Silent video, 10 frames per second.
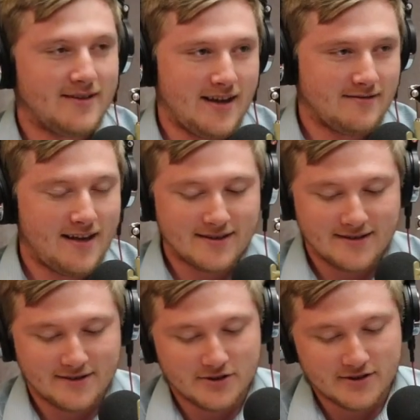Yeah, as
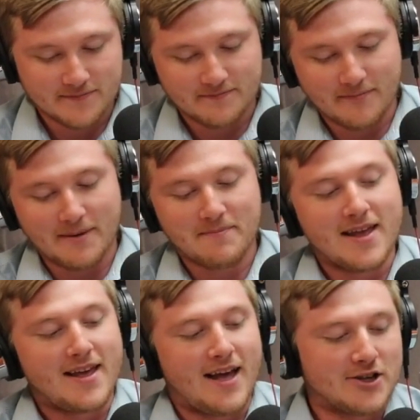I learned. But
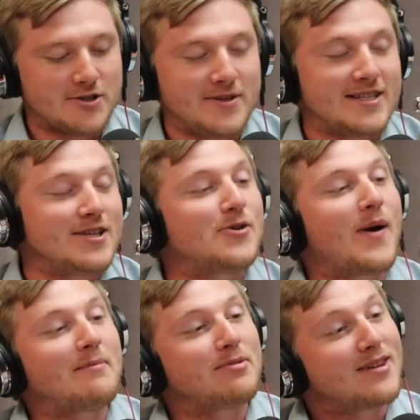
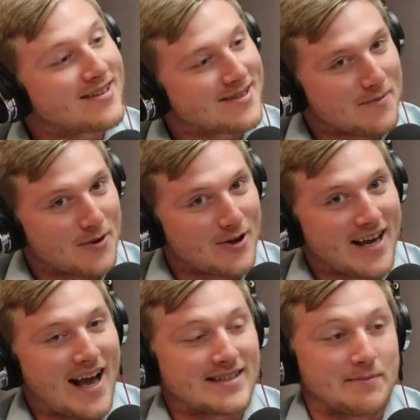LGBTQA+
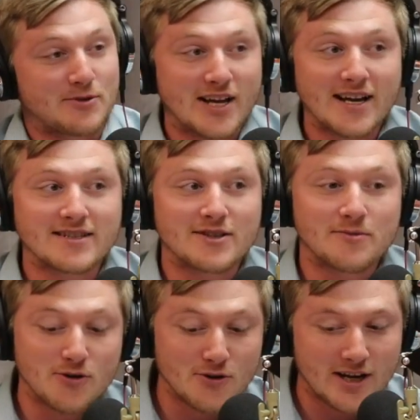community as a protected
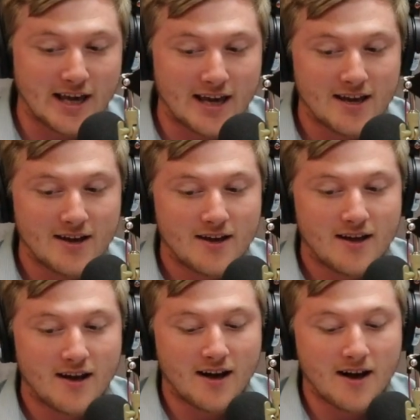community
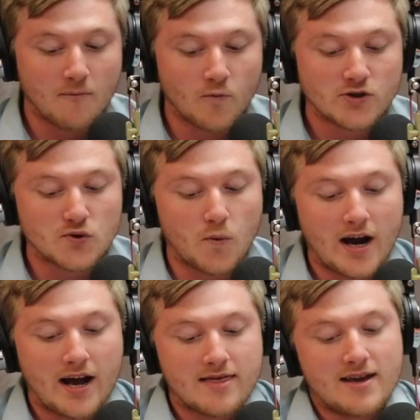which is
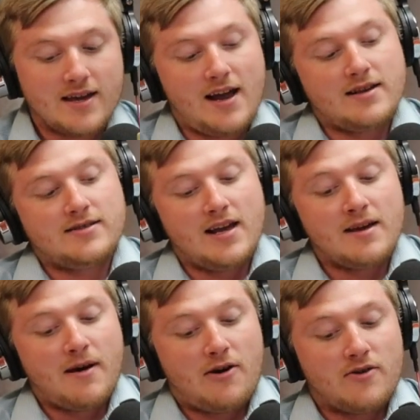why I think it has
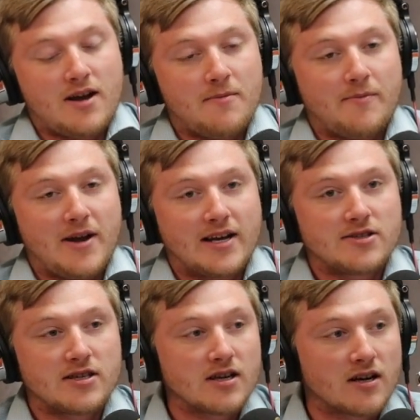staying power to come up
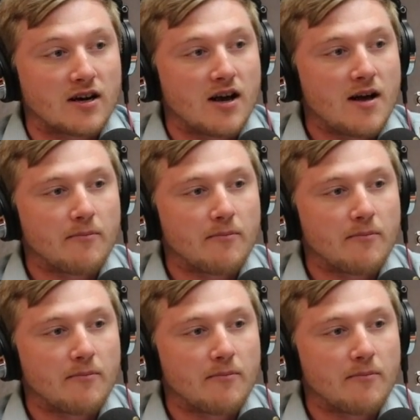next year.